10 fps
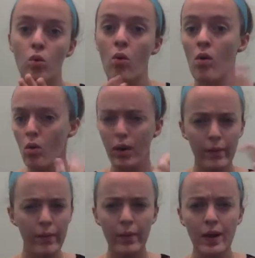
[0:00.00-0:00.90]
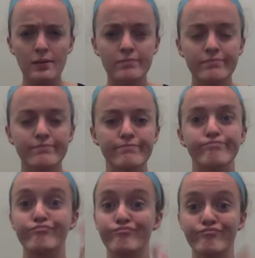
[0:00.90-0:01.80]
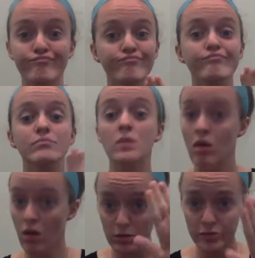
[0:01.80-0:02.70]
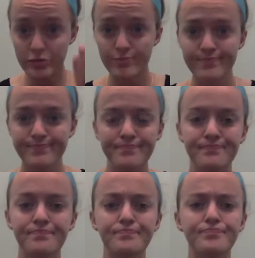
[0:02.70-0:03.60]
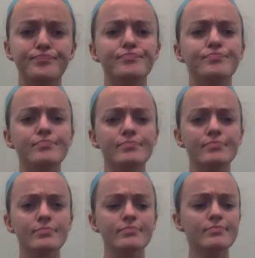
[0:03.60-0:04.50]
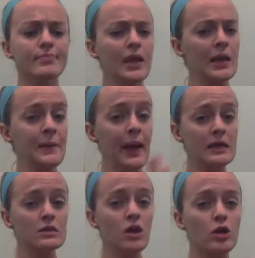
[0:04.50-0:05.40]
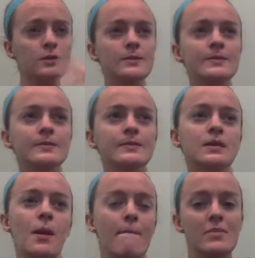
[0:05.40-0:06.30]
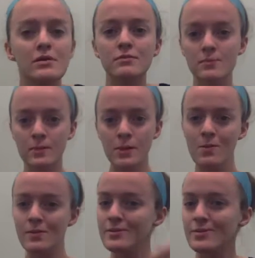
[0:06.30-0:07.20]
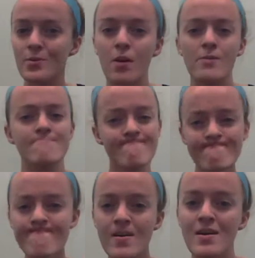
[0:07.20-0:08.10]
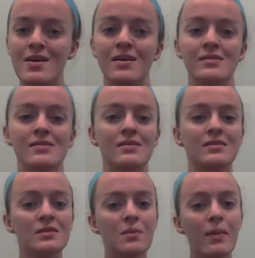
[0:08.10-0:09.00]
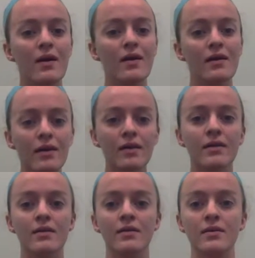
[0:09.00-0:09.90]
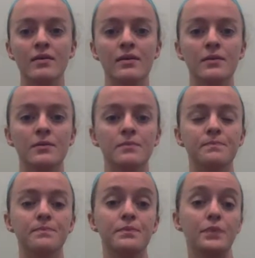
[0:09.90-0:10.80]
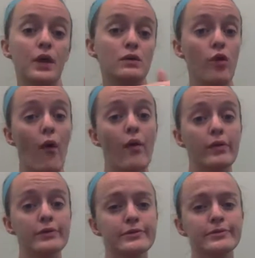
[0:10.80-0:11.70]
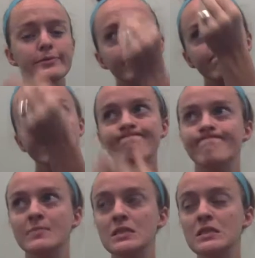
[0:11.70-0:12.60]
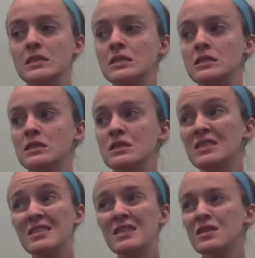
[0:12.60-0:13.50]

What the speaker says: At the time, I was involved, when I was in college, I was involved with the military, and I thought that I was going to go into the military. However, I got medically disqualified from the position that I actually wanted.